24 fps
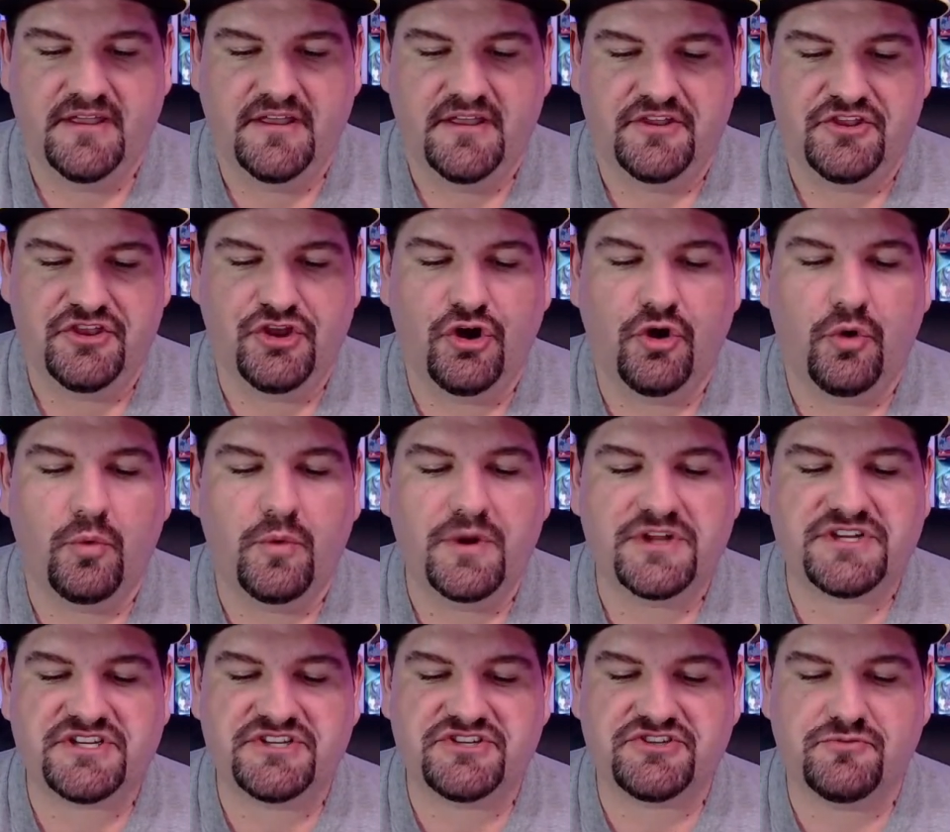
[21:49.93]
you know,
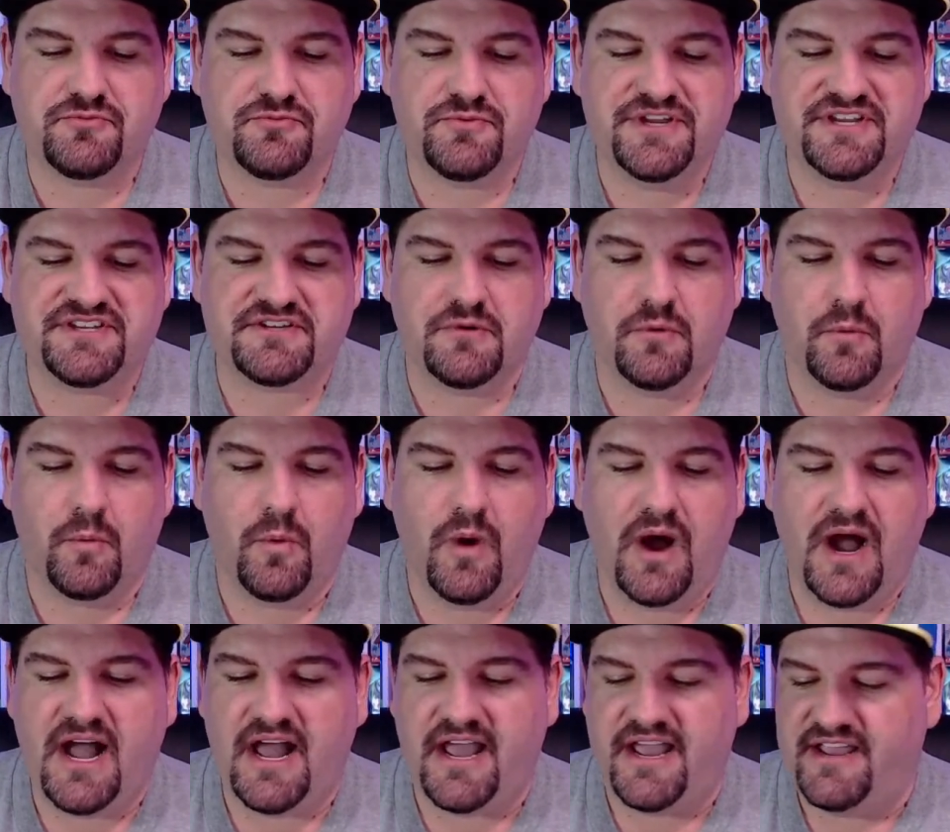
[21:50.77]
which is the reason
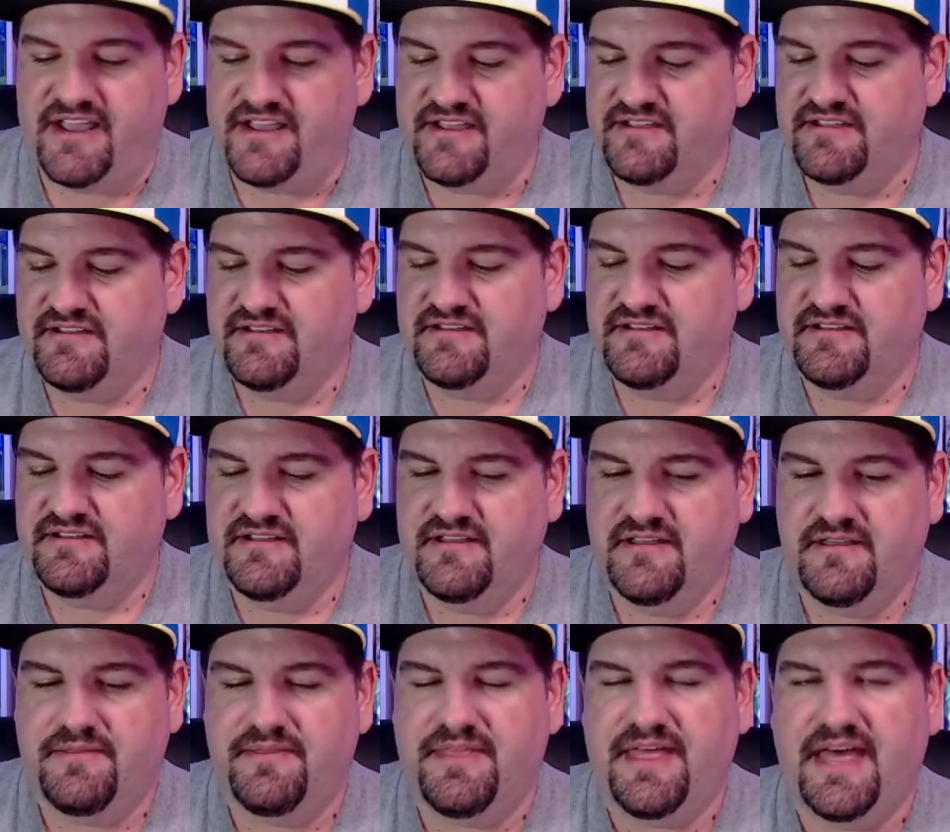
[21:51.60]
why
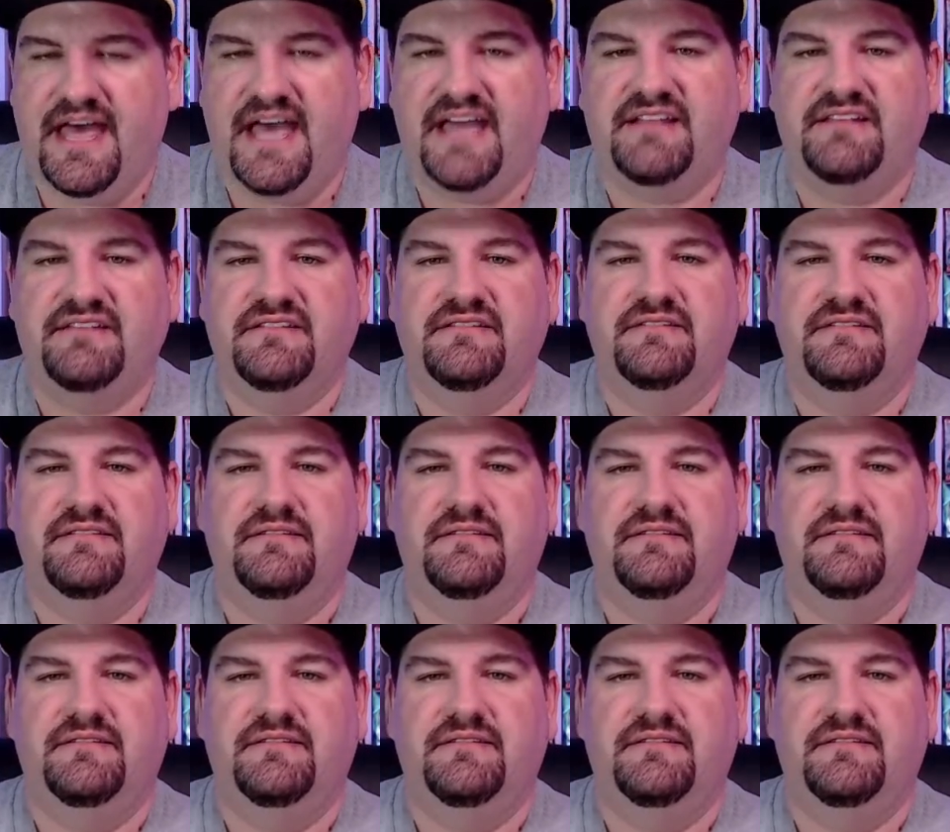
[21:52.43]
that